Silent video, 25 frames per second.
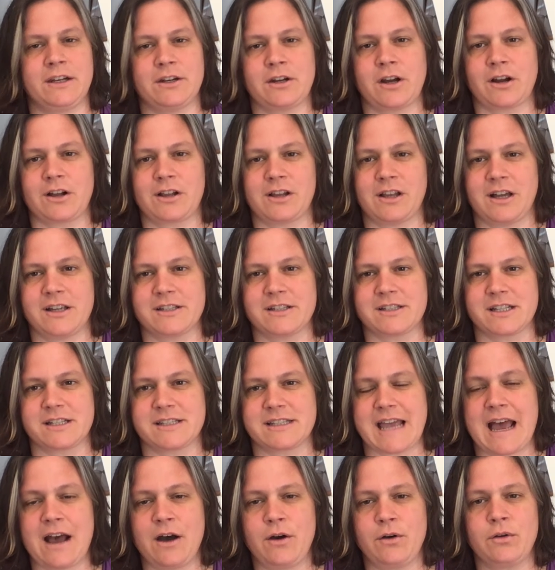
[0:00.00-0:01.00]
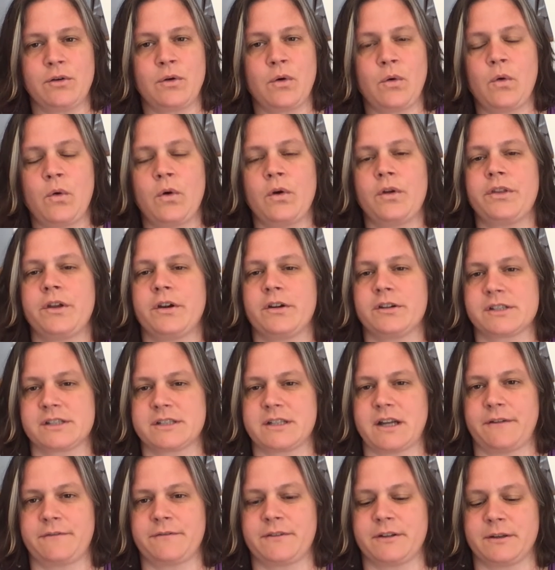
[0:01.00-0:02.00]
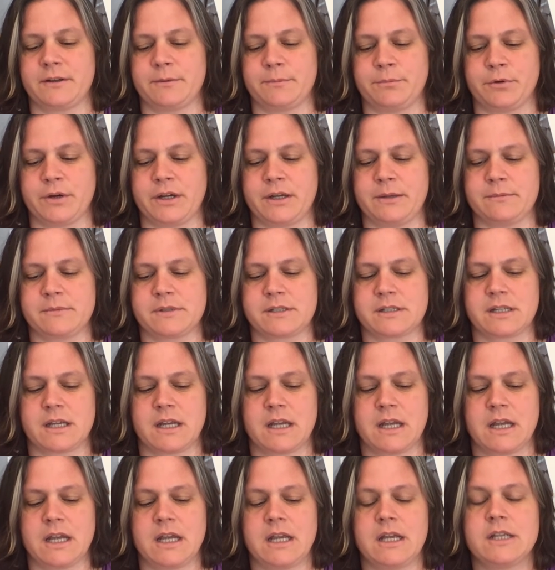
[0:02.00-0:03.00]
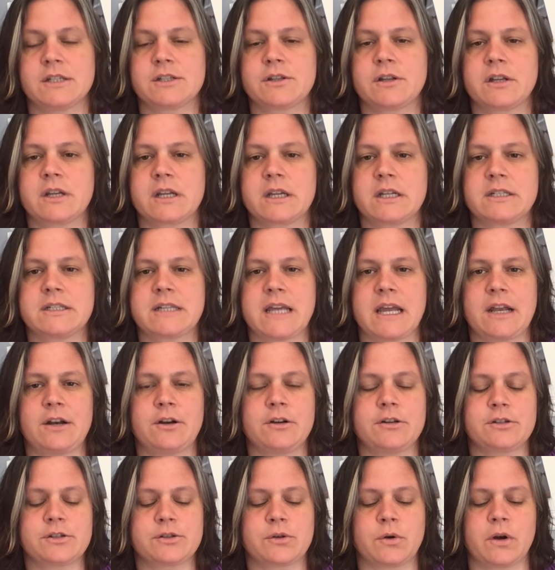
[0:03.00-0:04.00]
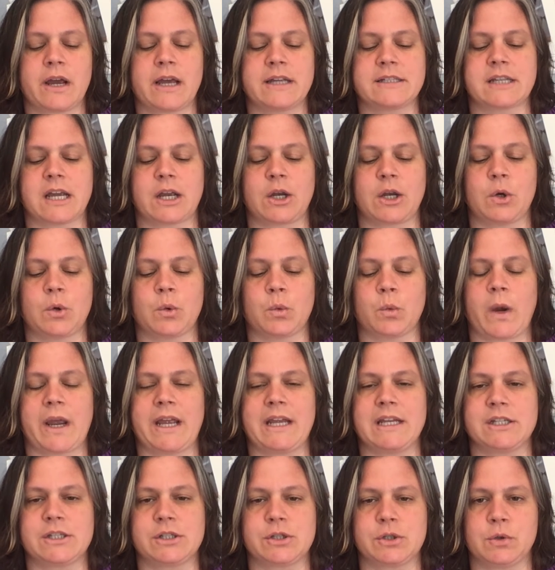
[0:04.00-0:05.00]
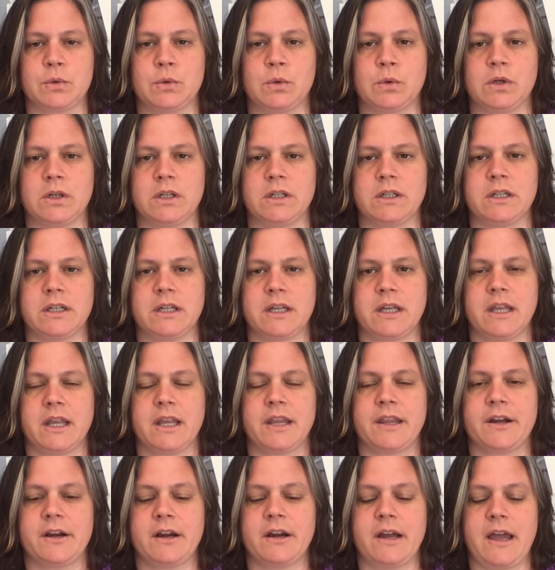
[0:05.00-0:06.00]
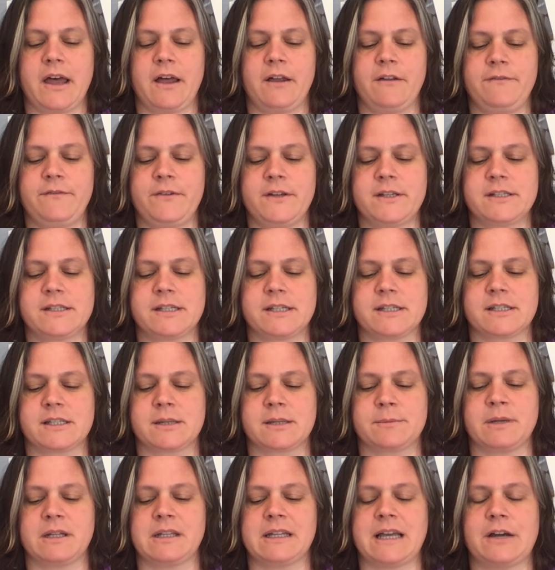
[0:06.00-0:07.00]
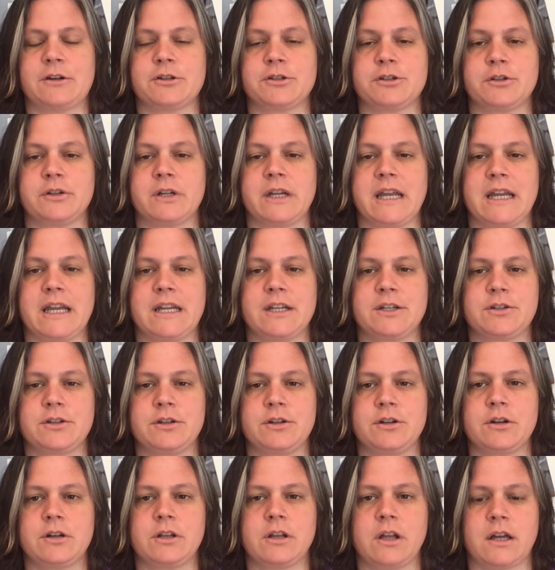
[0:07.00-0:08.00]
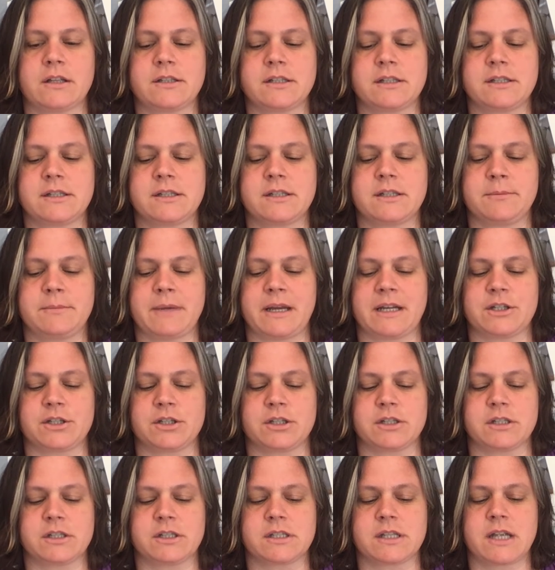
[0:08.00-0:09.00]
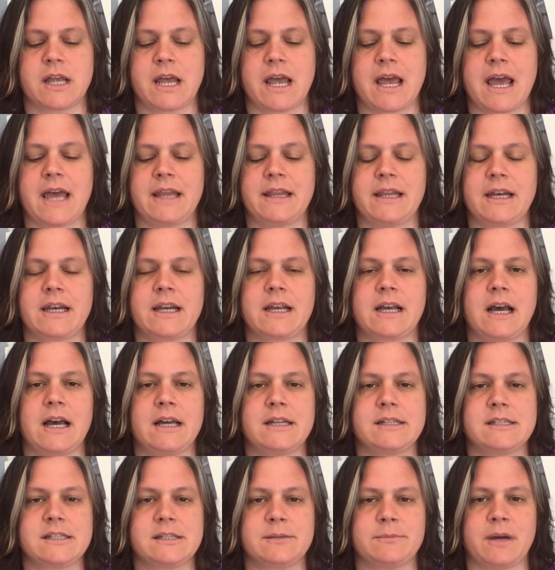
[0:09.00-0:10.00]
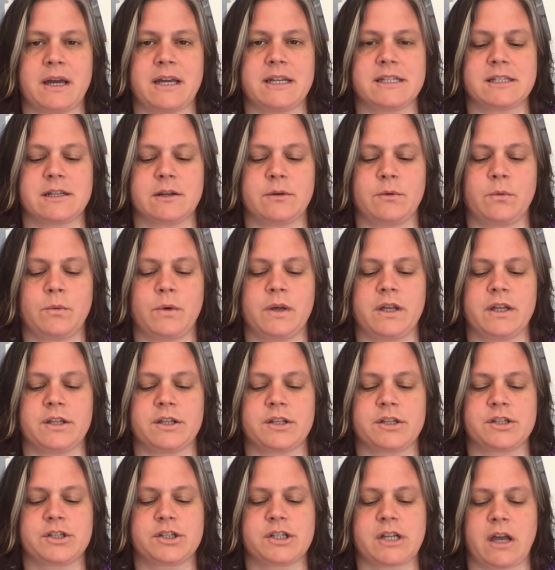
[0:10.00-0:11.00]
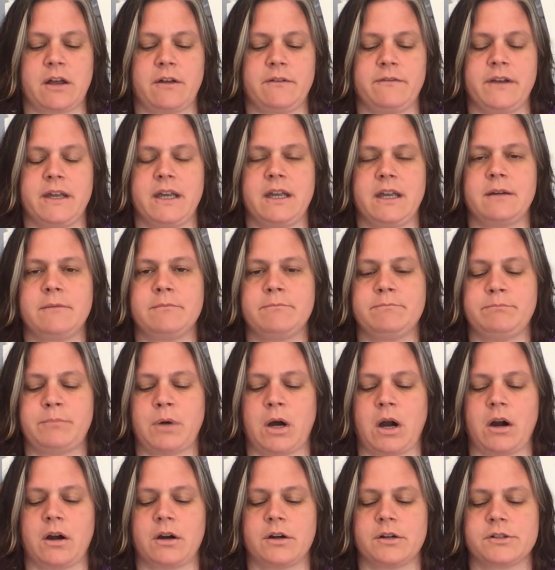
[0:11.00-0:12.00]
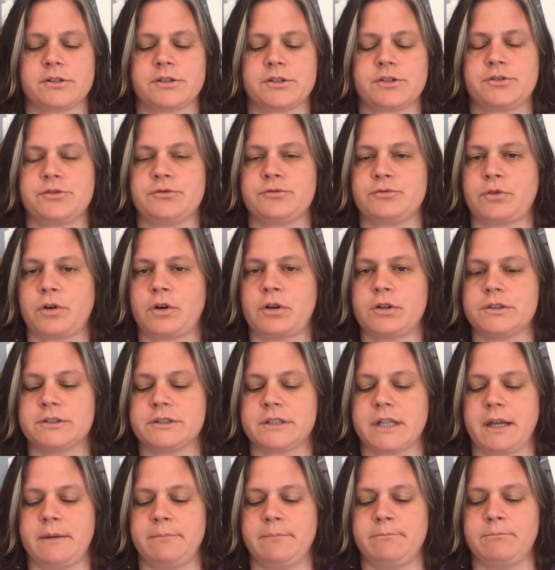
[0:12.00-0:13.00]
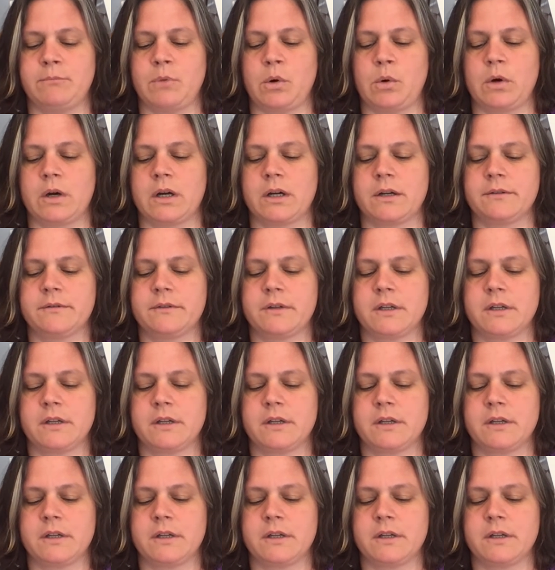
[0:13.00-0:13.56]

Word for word: our closets out or they're stuffed to the brims. So the Container Store has a great tool. Their Alpha system allows you to enter your closet's dimensions and then customize it with shelving, bars, drawers, and more.